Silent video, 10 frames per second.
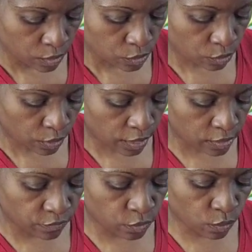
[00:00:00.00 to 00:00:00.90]
So guys,
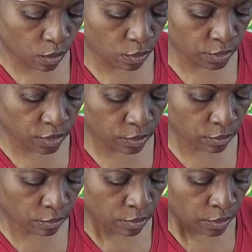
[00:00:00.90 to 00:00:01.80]
if you on
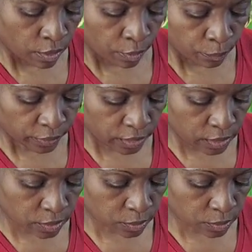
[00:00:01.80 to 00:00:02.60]
here, please